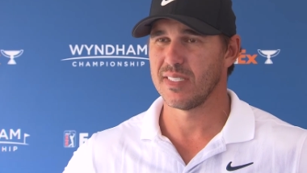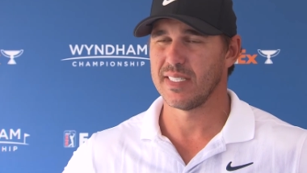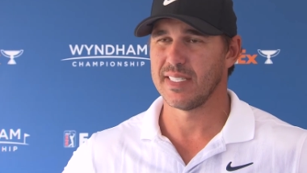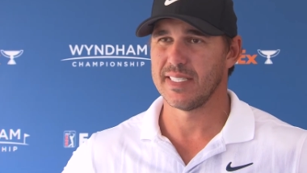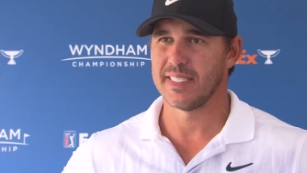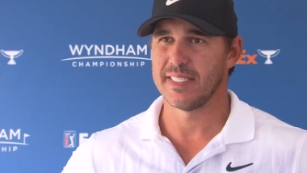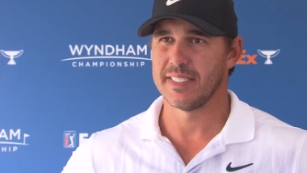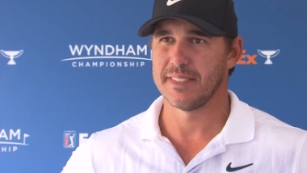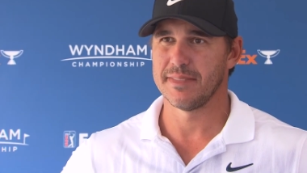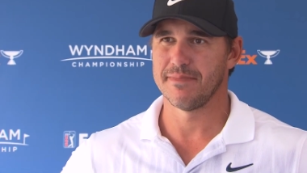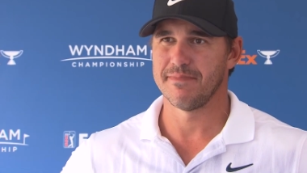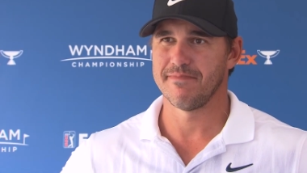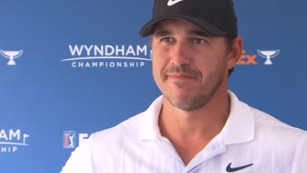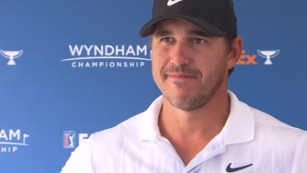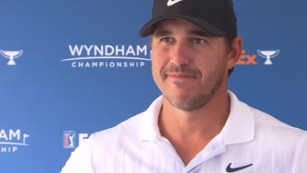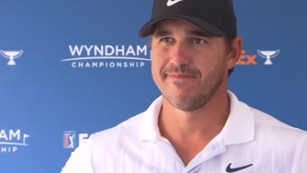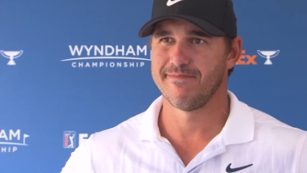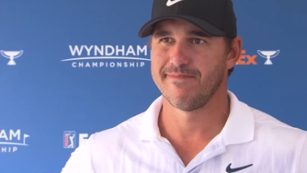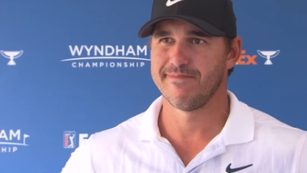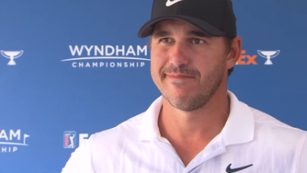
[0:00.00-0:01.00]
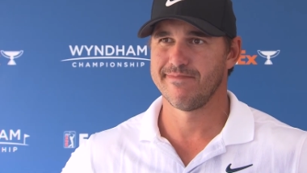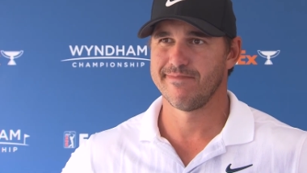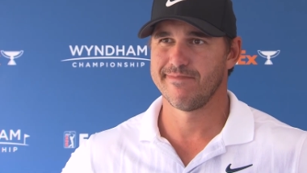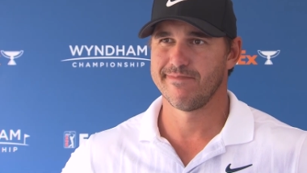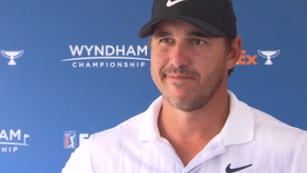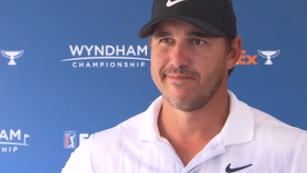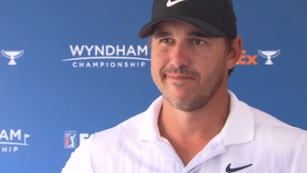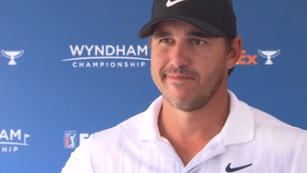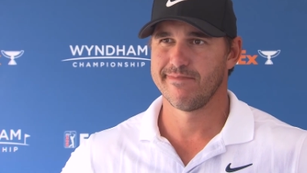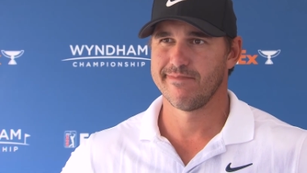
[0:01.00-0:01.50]
A
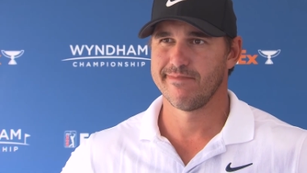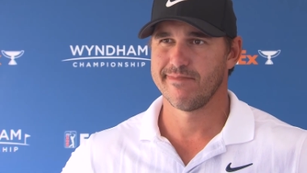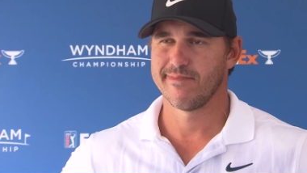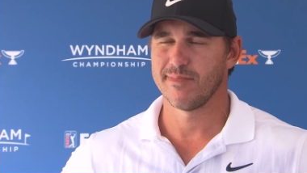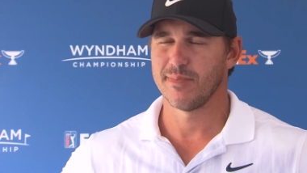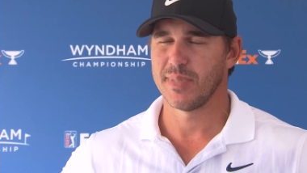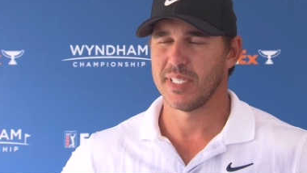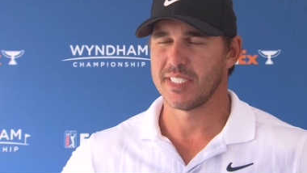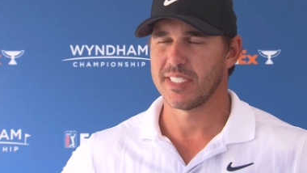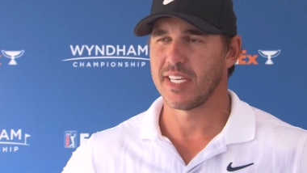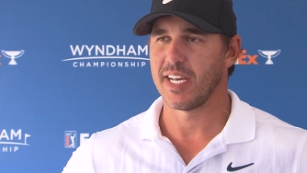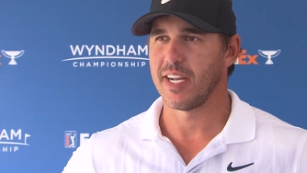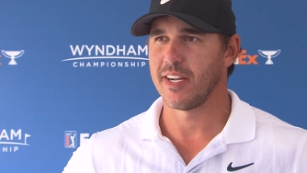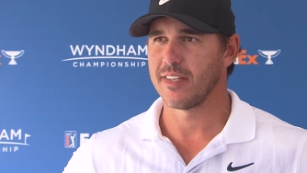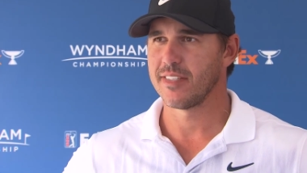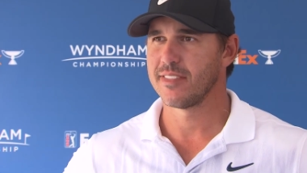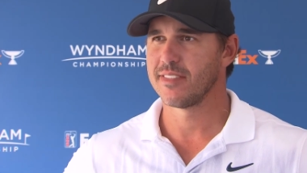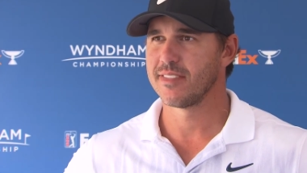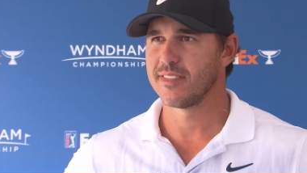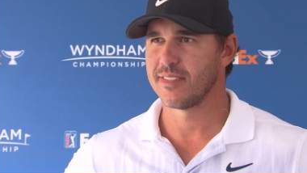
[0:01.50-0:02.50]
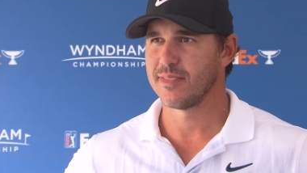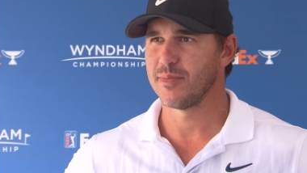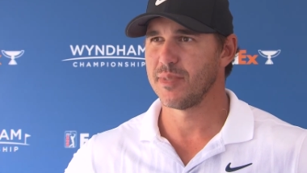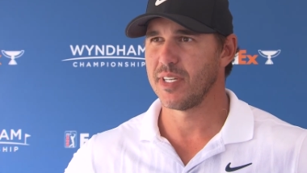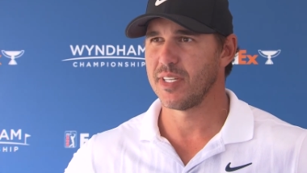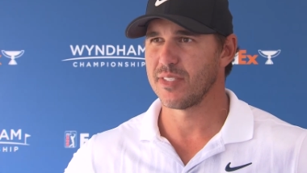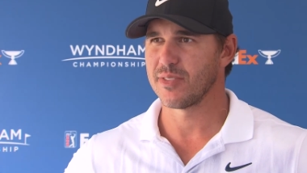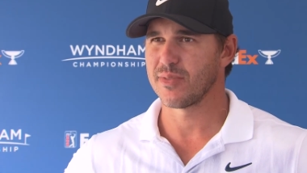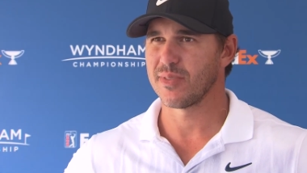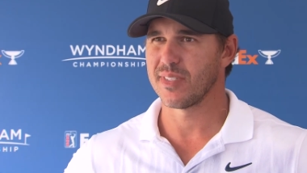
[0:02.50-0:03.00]
bit tired, to be
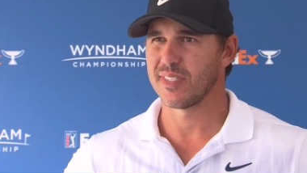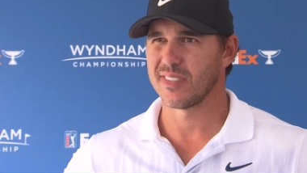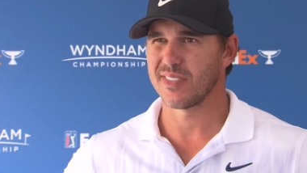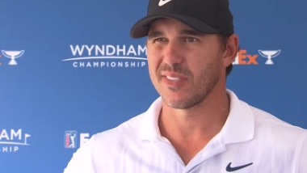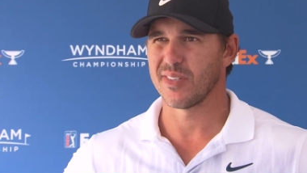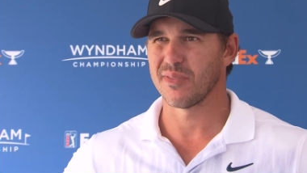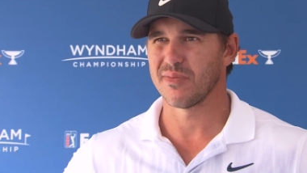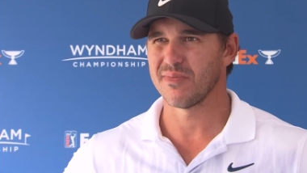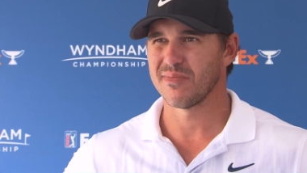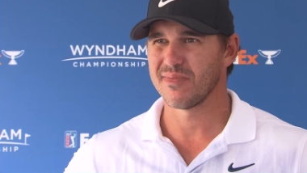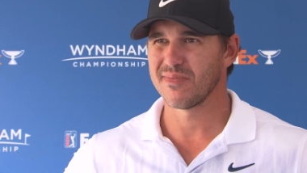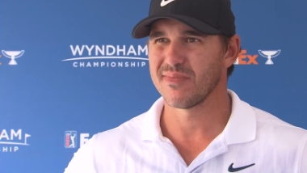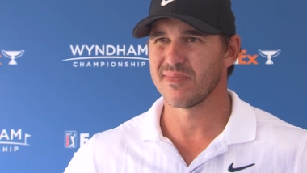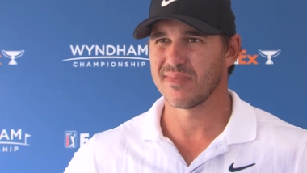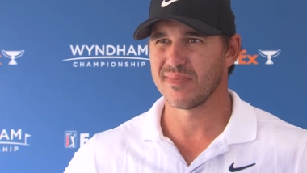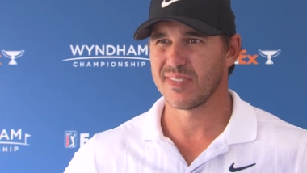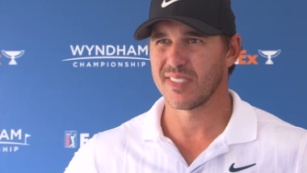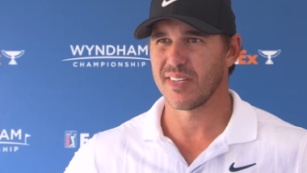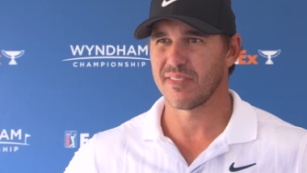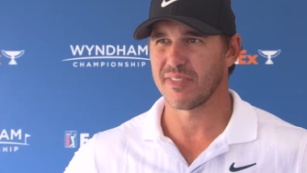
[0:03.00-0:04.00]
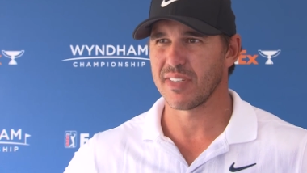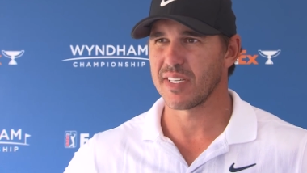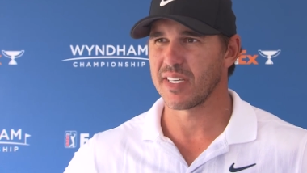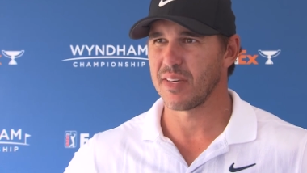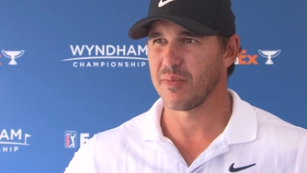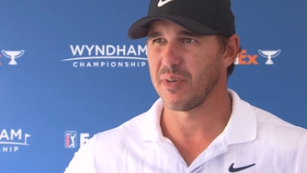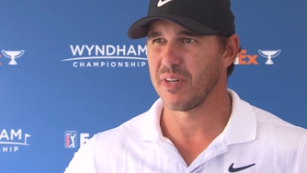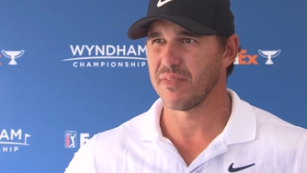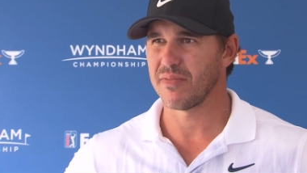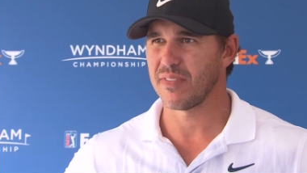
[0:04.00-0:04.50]
honest with you, so definitely
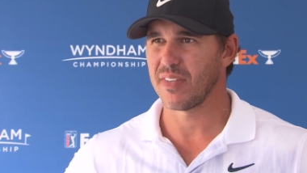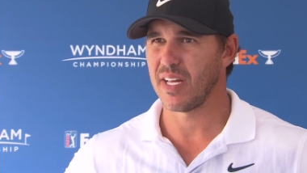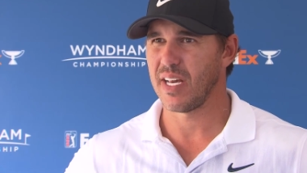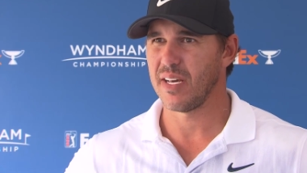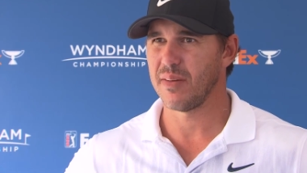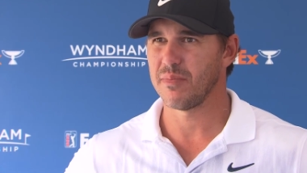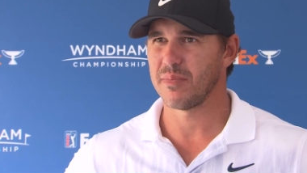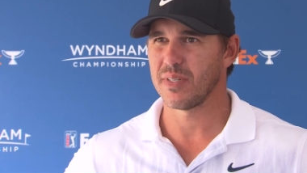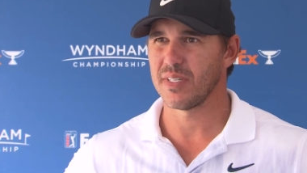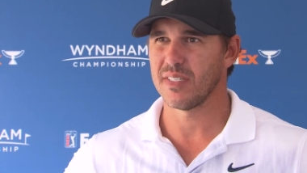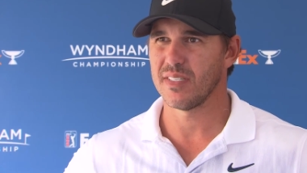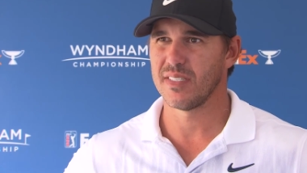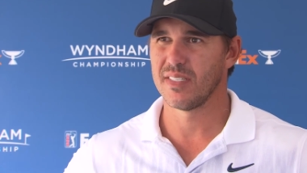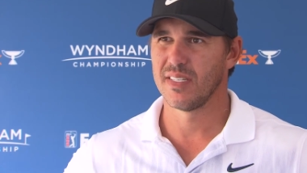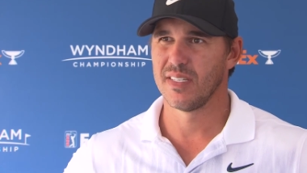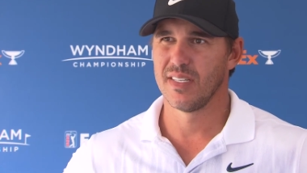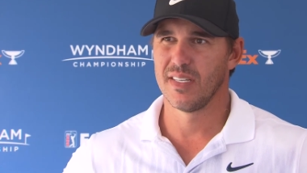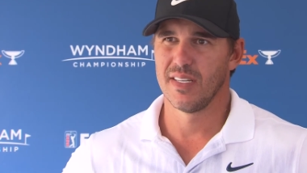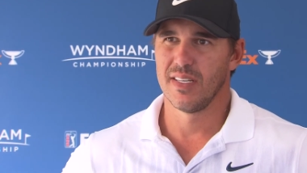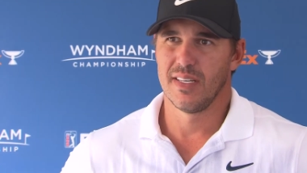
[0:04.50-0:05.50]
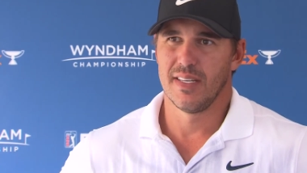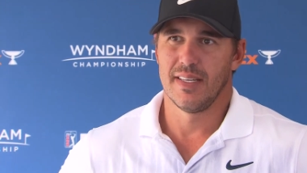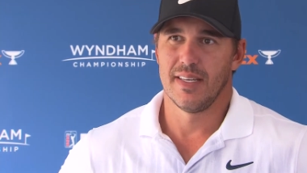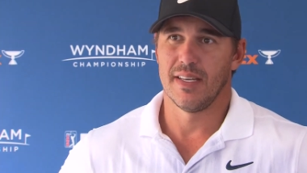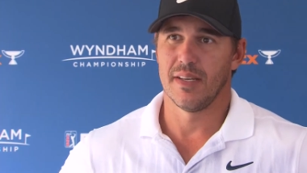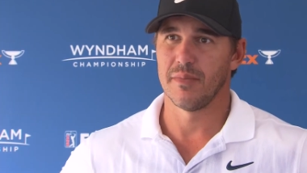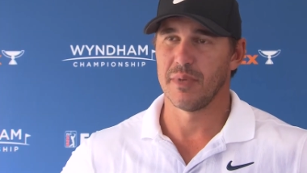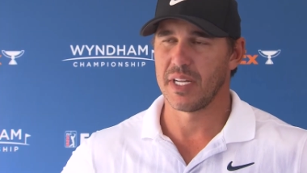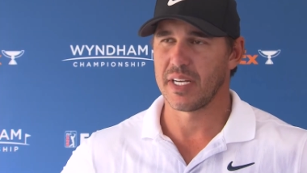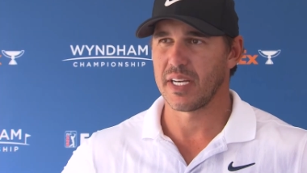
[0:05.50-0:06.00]
came out flat, but,
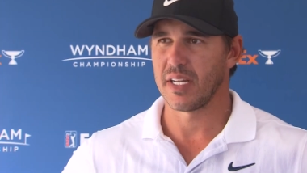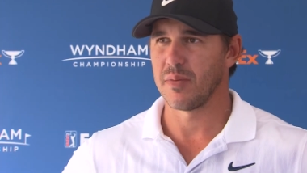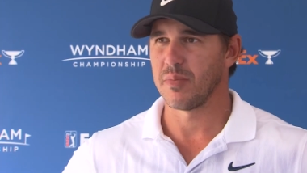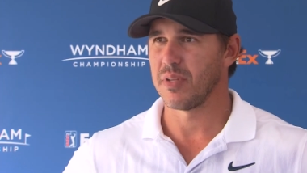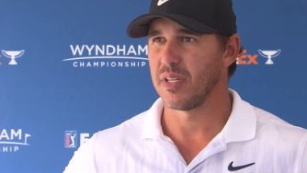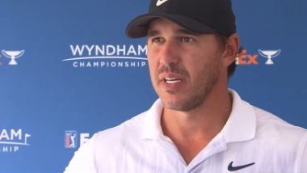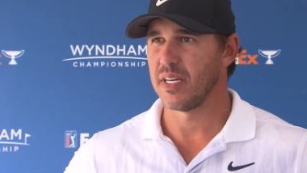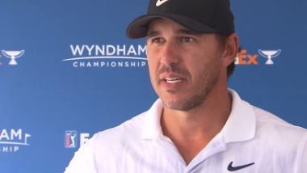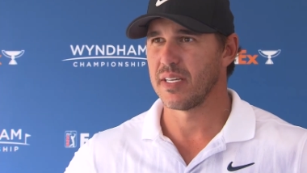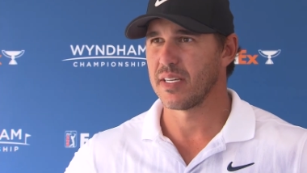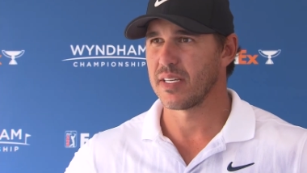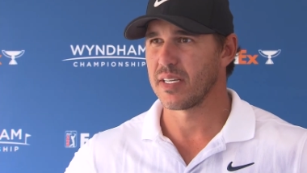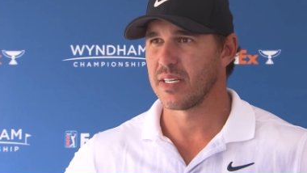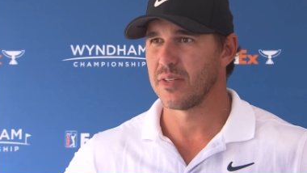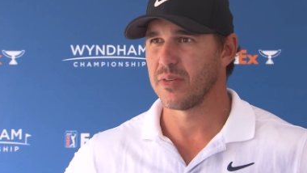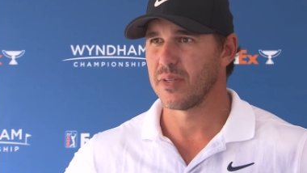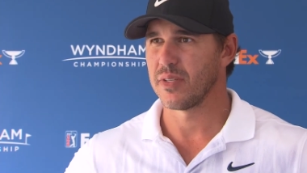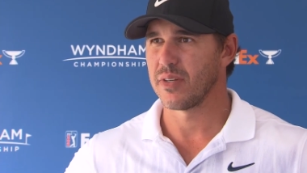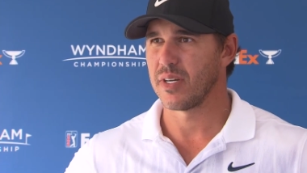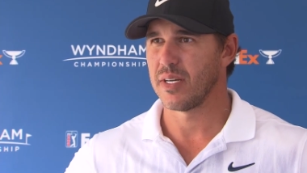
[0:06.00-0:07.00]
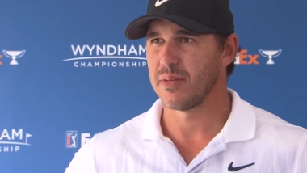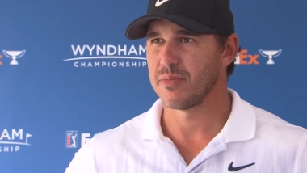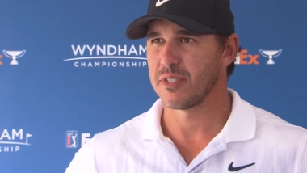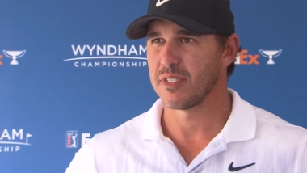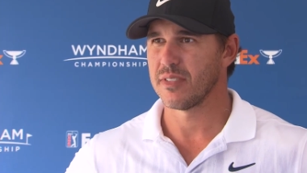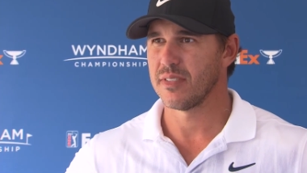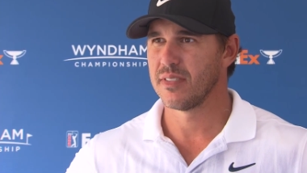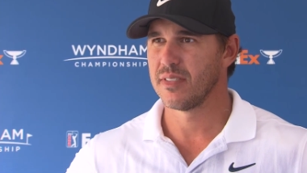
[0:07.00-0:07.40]
I mean, I got to play. I got no other option.